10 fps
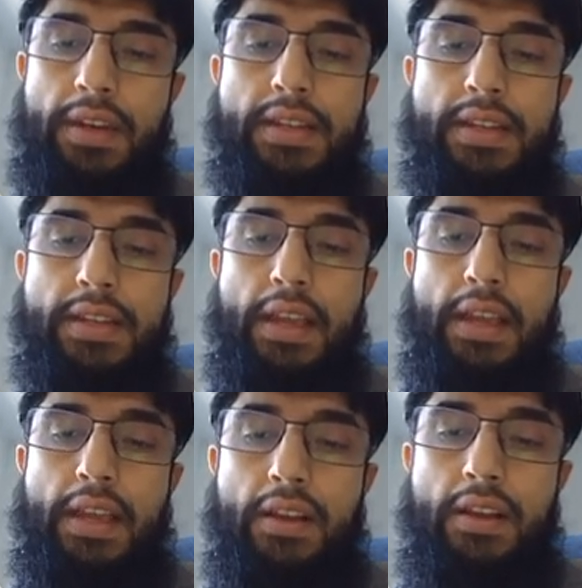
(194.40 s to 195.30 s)
So
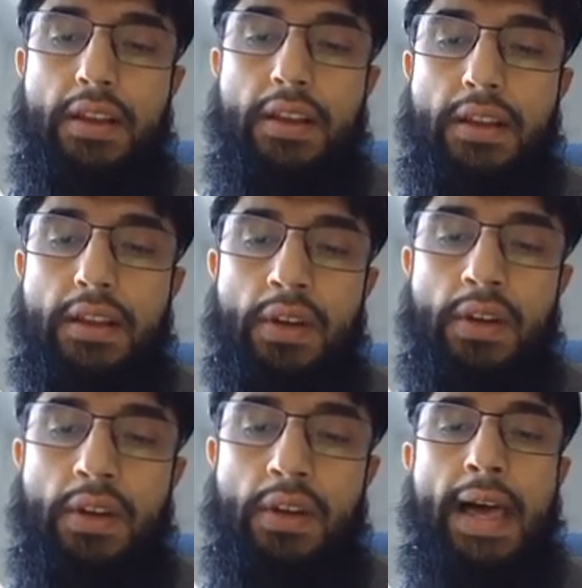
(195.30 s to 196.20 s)

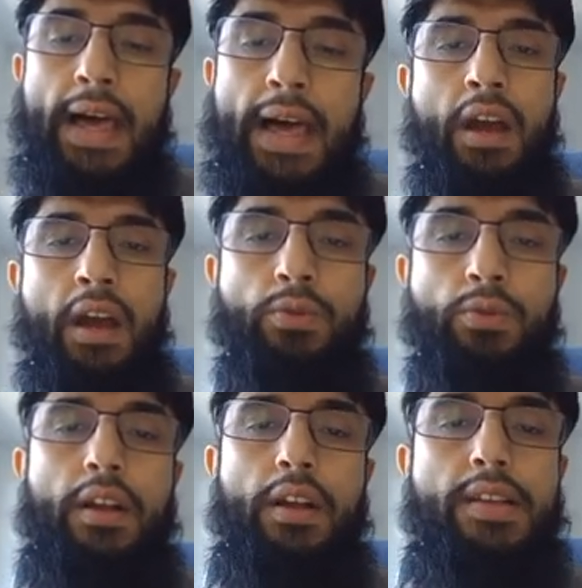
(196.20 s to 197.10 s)
lahu
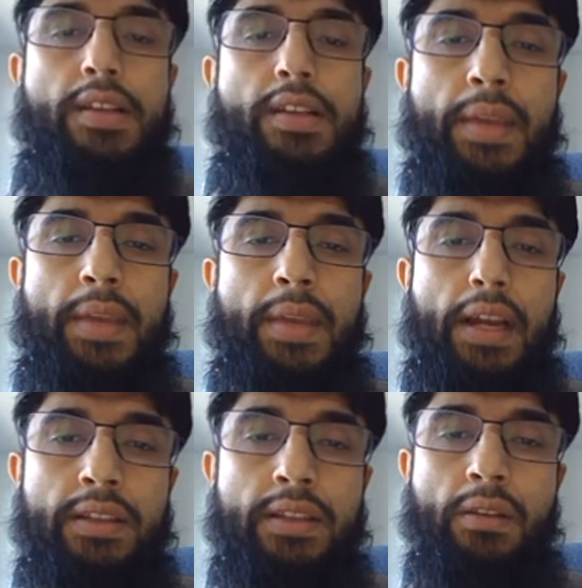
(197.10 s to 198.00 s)
sami
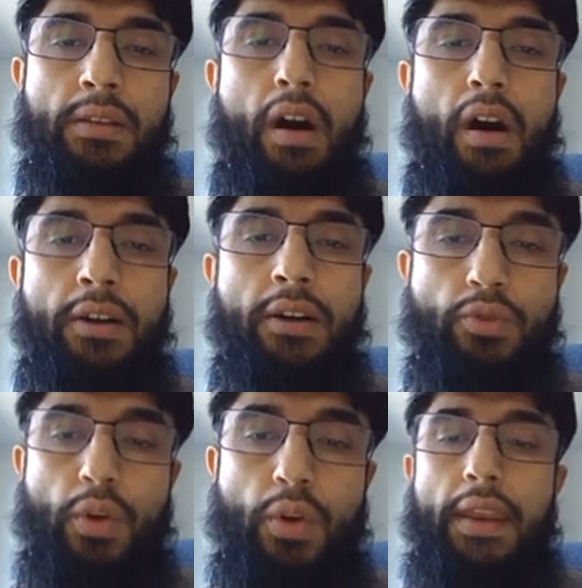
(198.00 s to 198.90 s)
allahu.
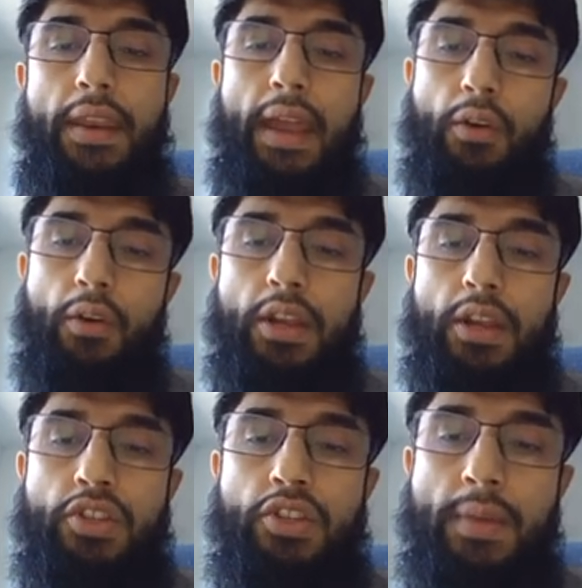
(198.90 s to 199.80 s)
Now you may
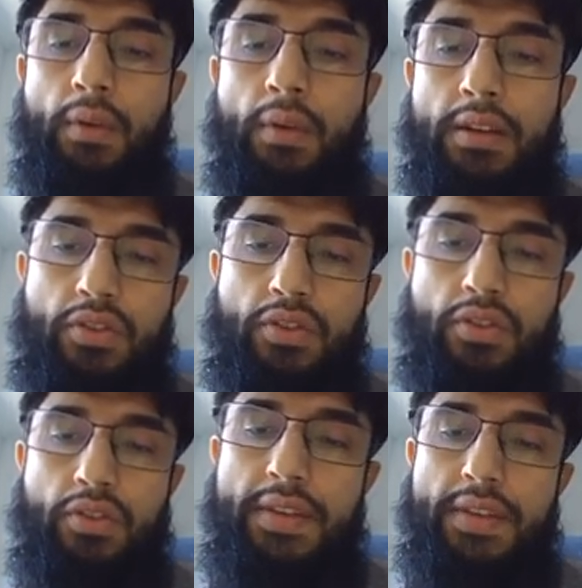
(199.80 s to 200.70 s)
want so obviously the
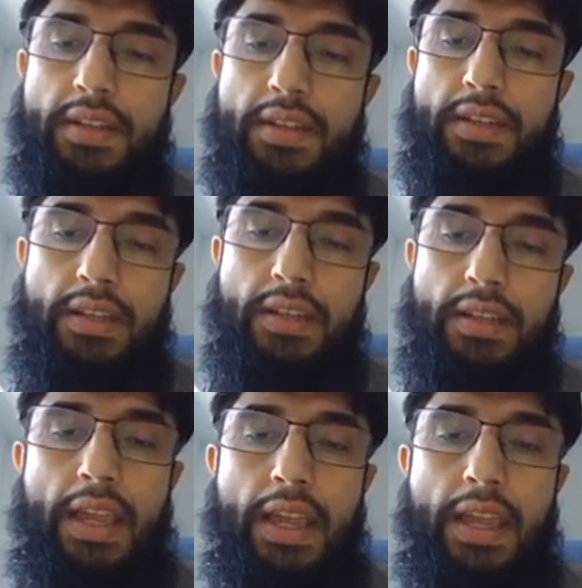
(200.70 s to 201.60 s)
double A is because
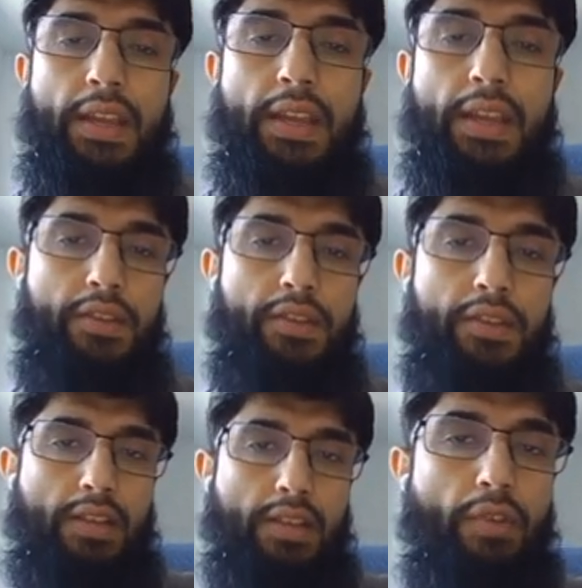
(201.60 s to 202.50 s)
there's a stretch
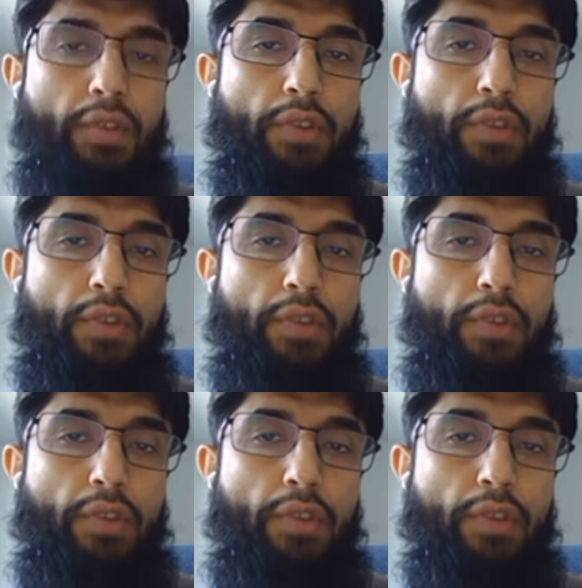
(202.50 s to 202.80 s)
la,